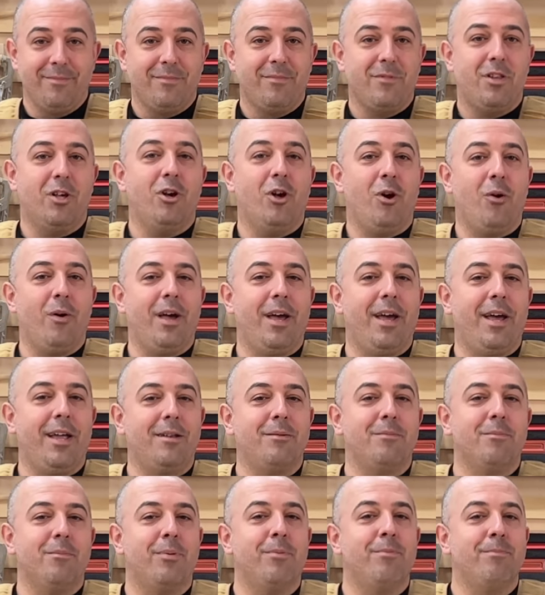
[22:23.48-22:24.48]
They'll go ahead
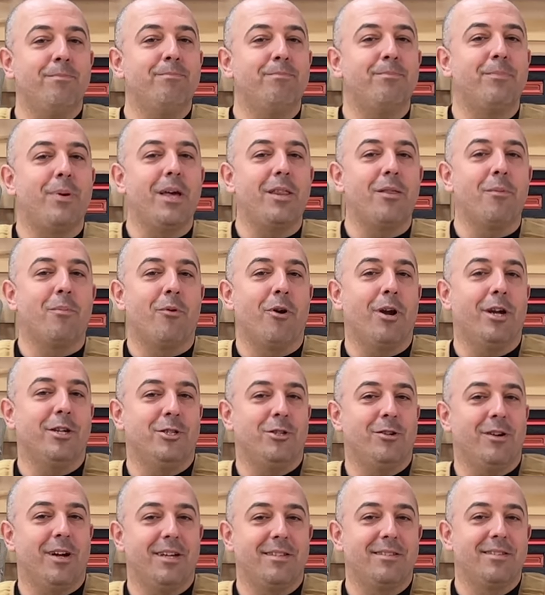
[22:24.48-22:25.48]
and pay the
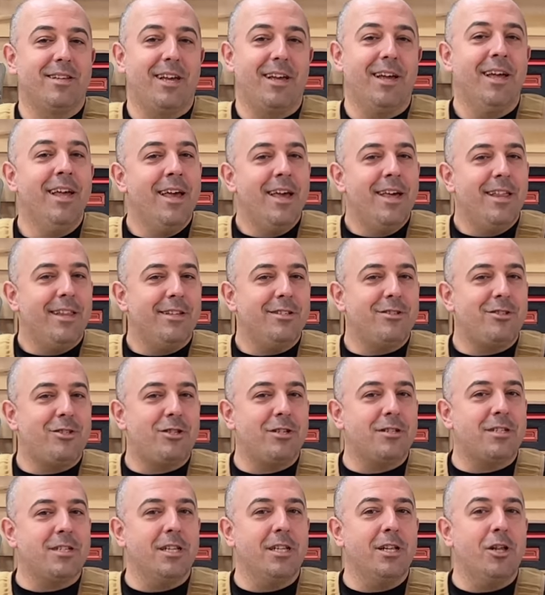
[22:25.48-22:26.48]
price you're asking. This is
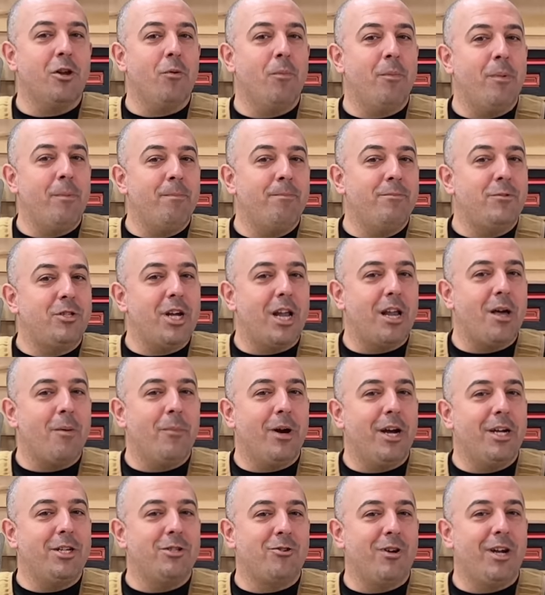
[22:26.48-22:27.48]
just a little Jedi
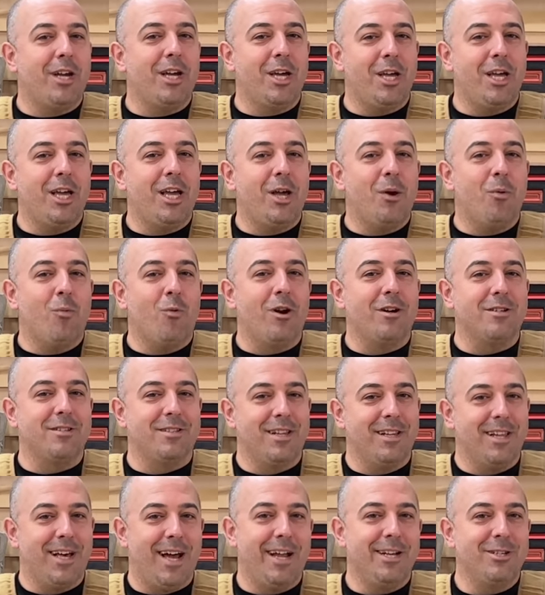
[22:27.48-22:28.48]
mind trick. It works
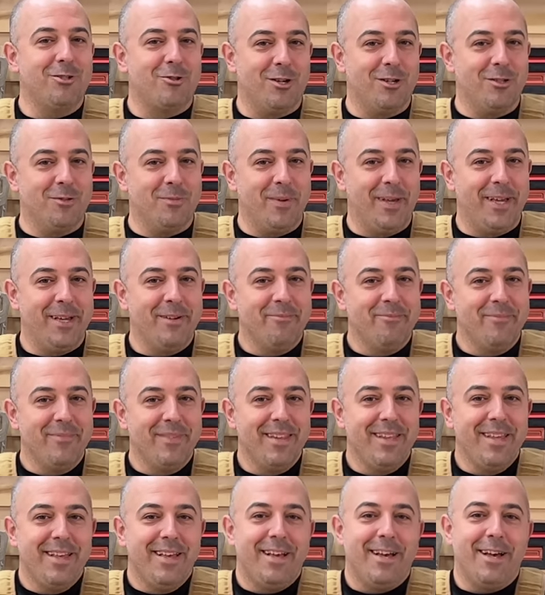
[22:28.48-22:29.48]
a lot, trust me.
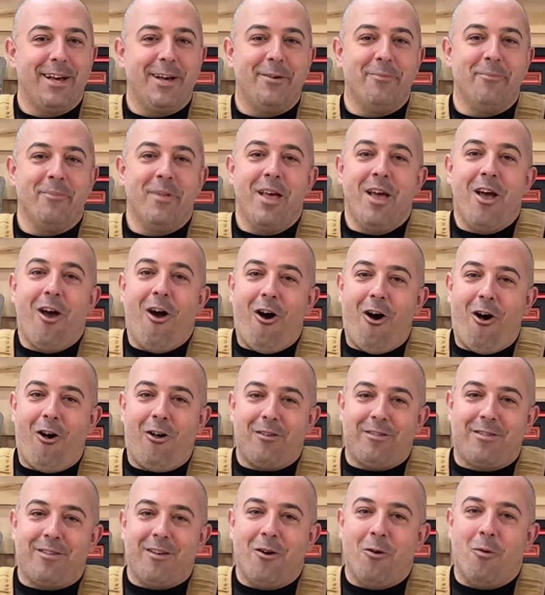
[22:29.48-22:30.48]

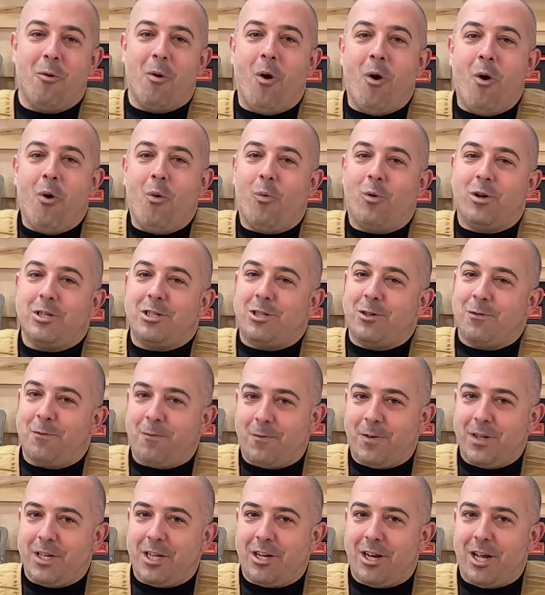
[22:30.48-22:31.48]
Also, once you've
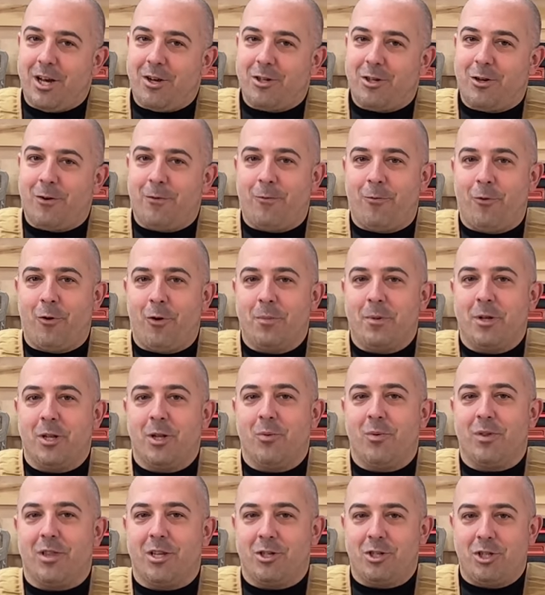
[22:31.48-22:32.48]
figured out your
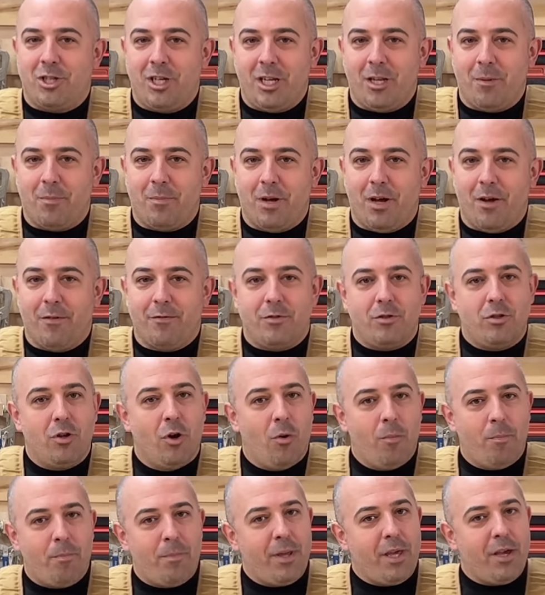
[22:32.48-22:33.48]
formula with the sheet above,
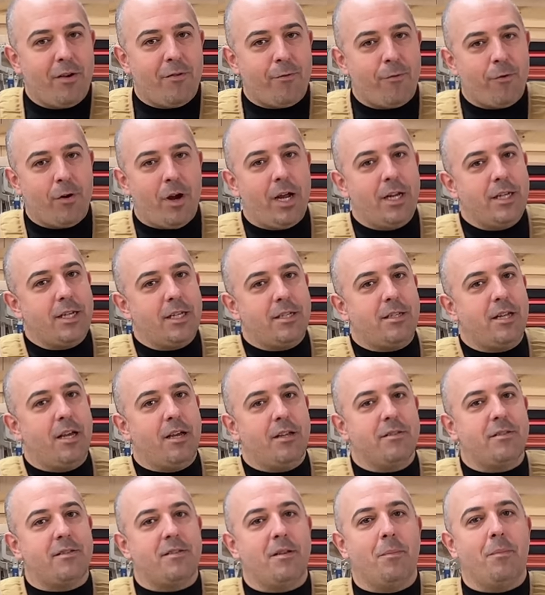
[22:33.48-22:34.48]
don't be afraid to
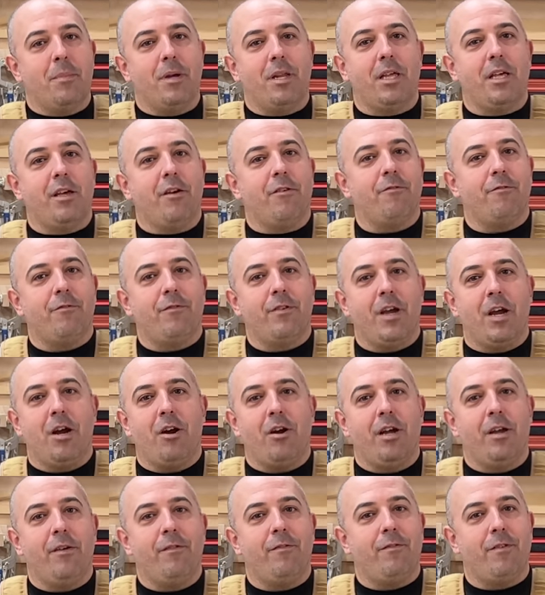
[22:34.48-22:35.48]
tell somebody a
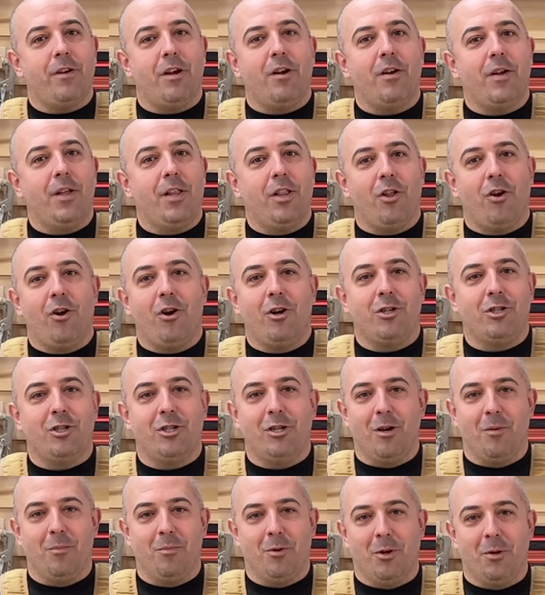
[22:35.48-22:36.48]
very, very large
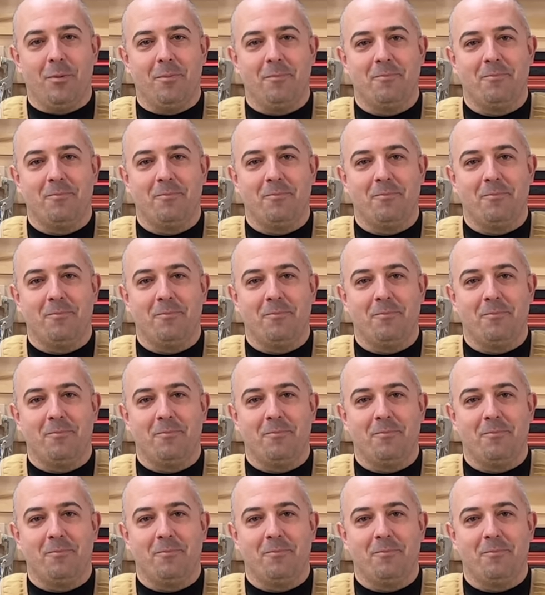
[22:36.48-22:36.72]
number.